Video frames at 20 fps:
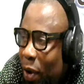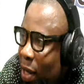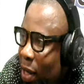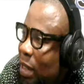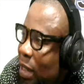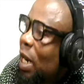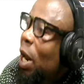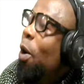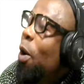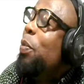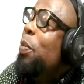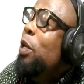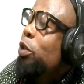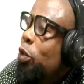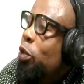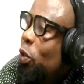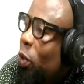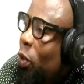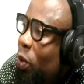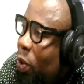What you need obi
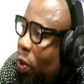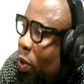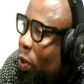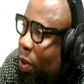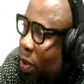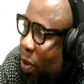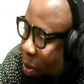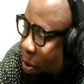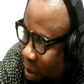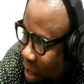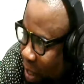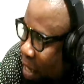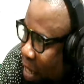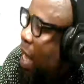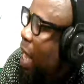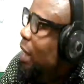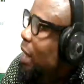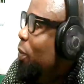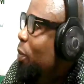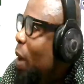shono? Aki
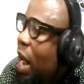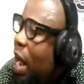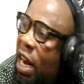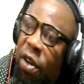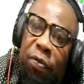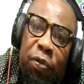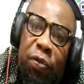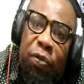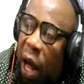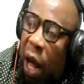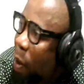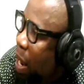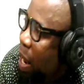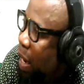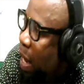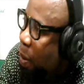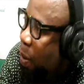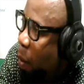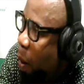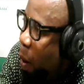anyu one free na
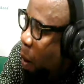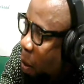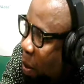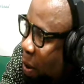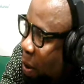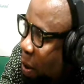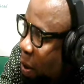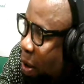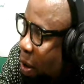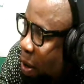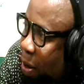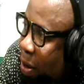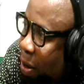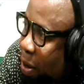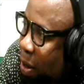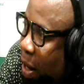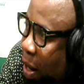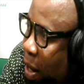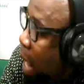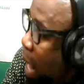one enko.
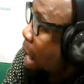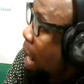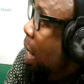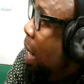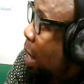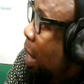Huh?